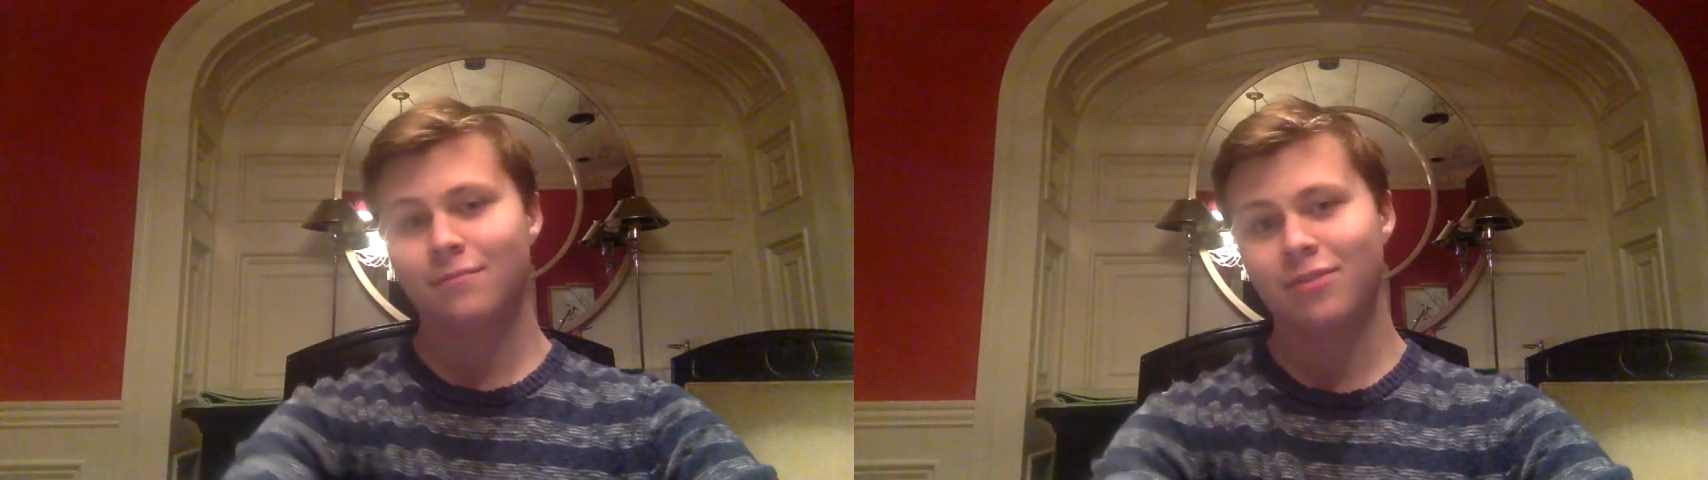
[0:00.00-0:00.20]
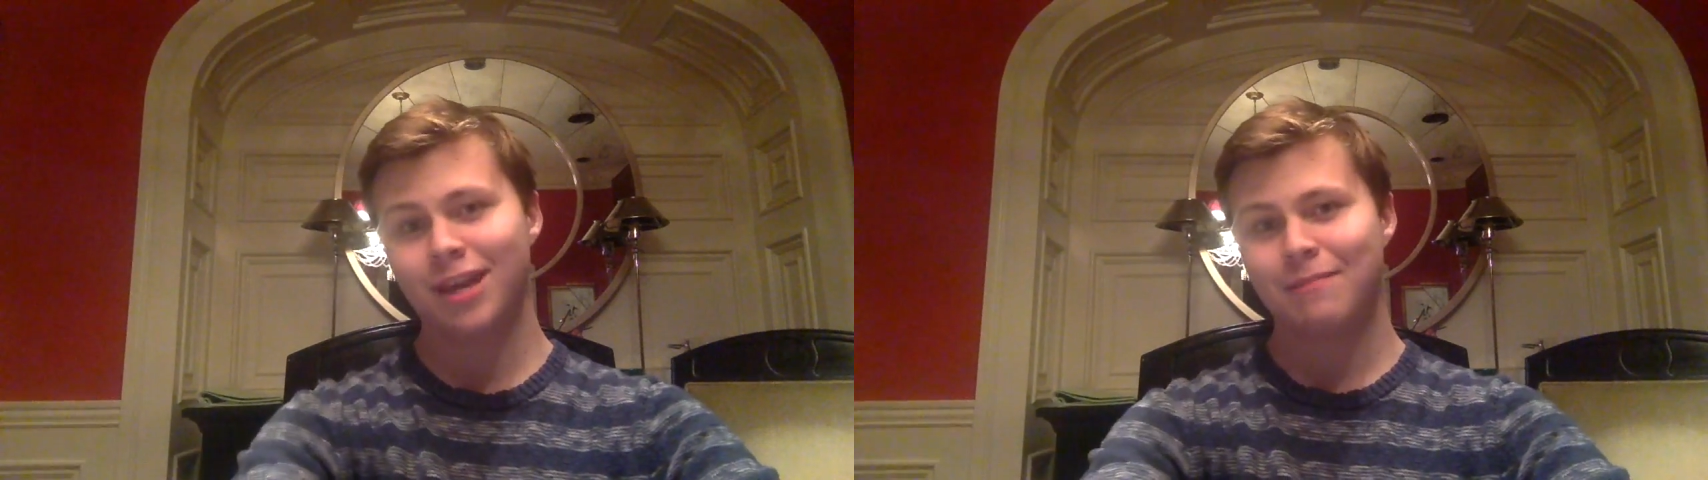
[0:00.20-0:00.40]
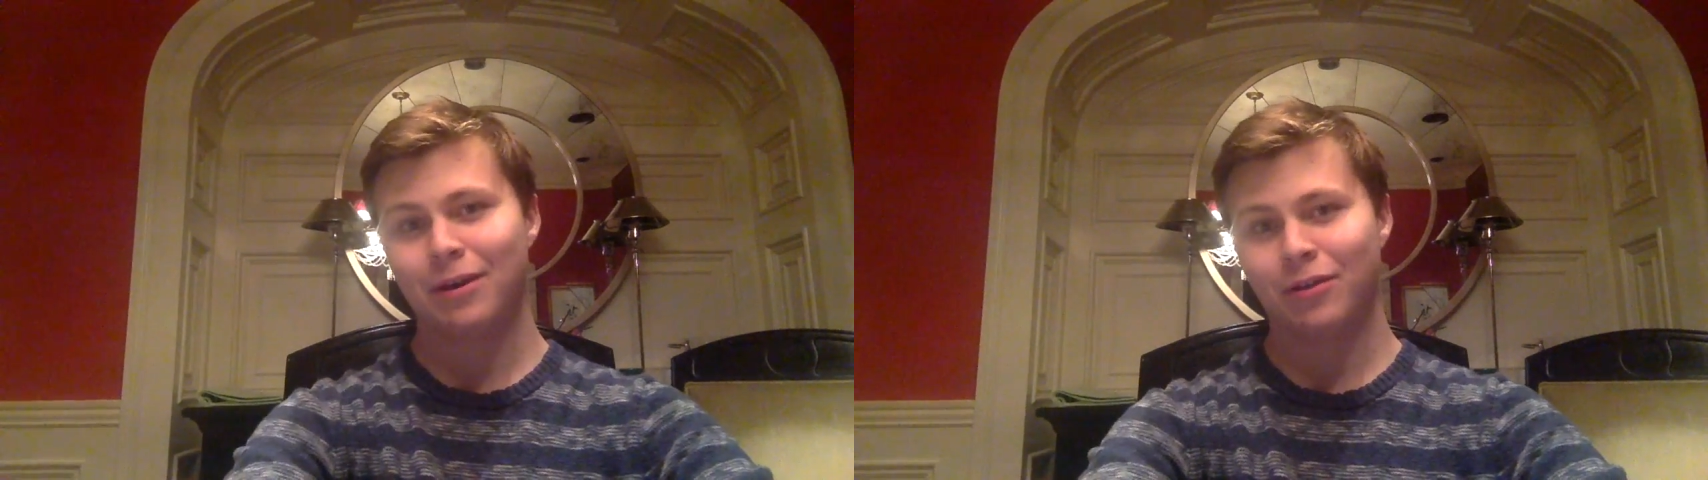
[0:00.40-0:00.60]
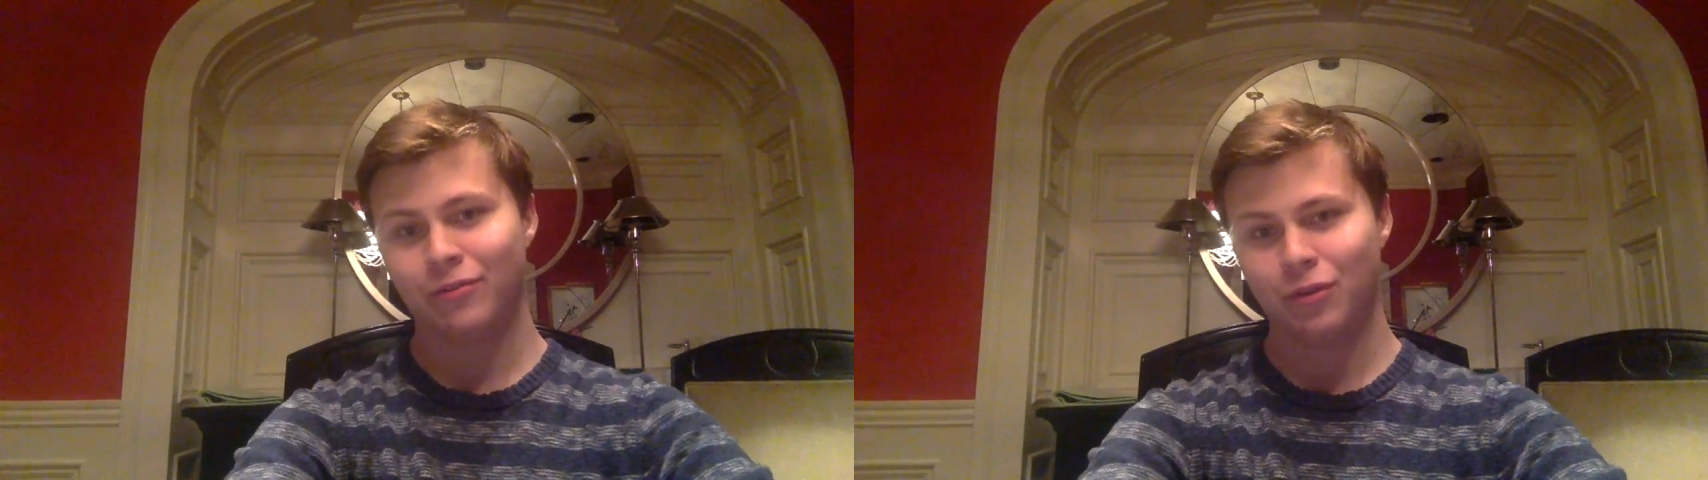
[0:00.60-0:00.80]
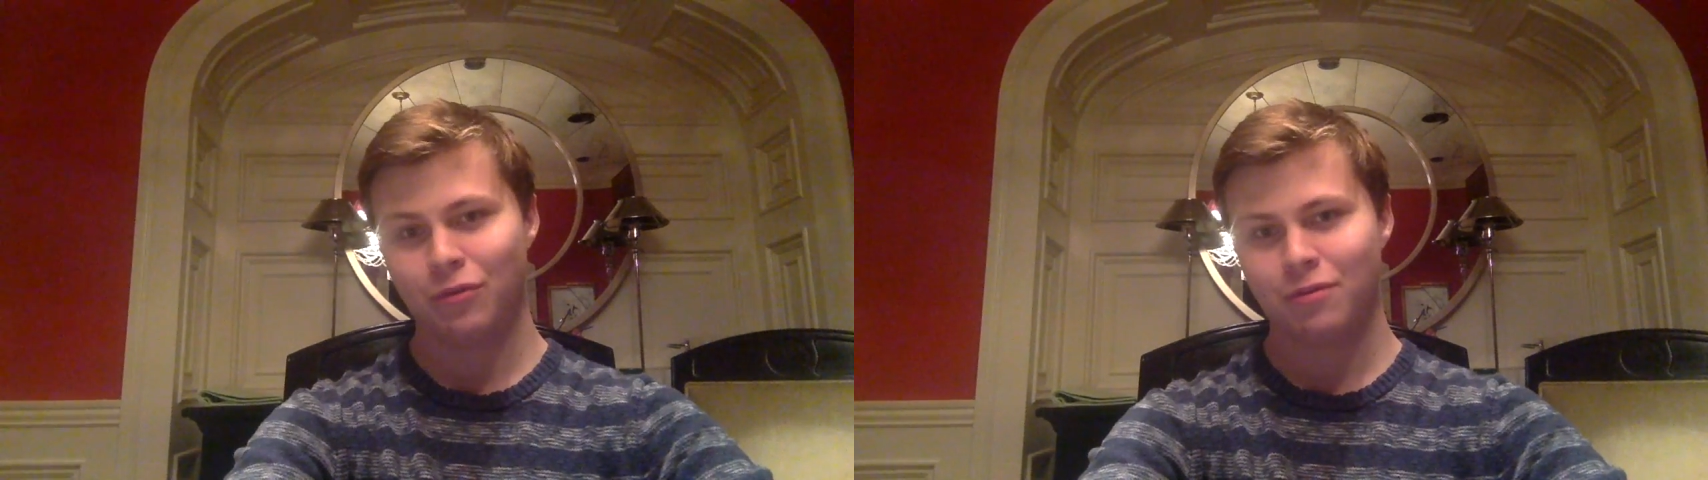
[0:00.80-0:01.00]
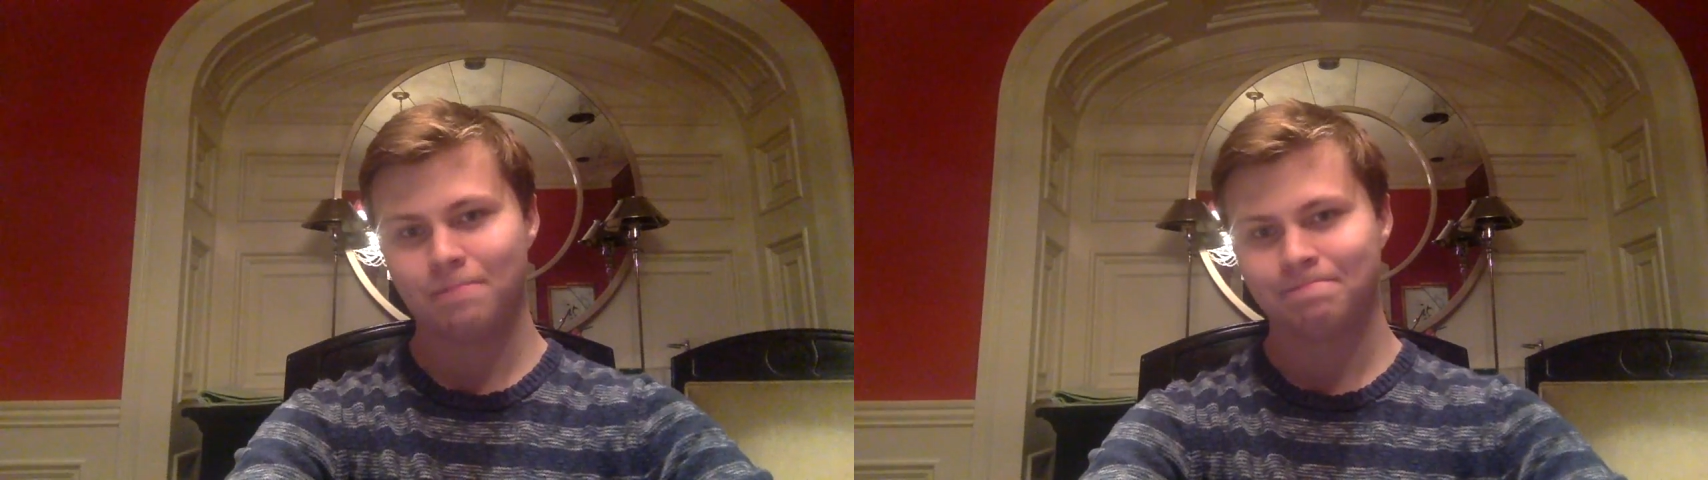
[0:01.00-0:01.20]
think about your views